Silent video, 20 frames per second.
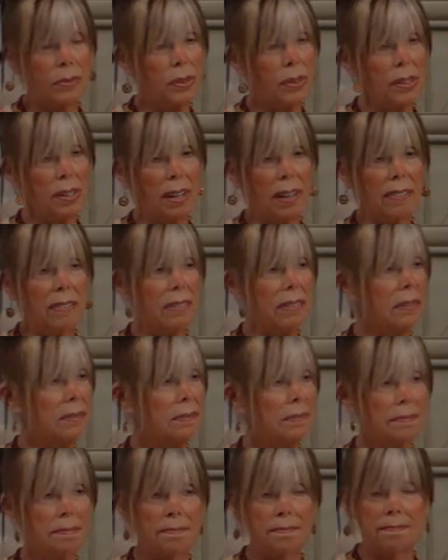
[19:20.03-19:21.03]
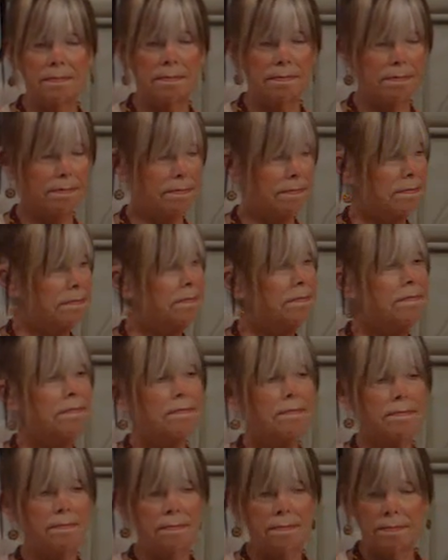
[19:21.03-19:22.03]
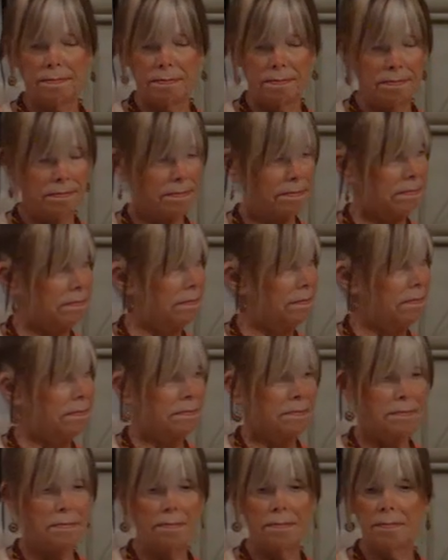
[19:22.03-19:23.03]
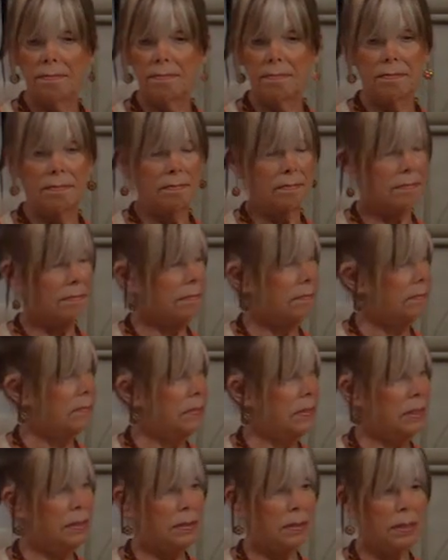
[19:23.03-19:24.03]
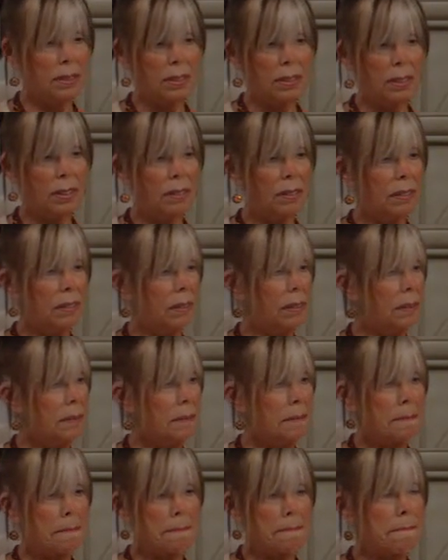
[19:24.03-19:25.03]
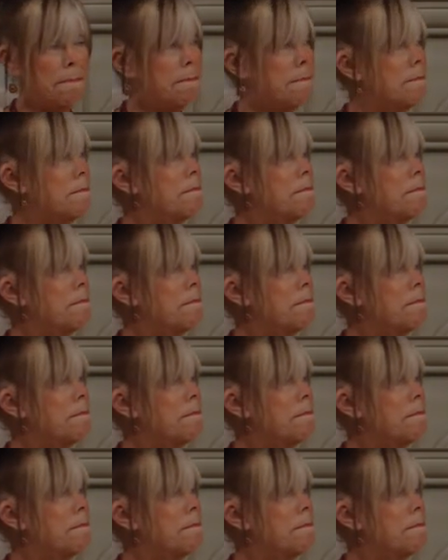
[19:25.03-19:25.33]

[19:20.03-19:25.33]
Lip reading: The person shown says nothing.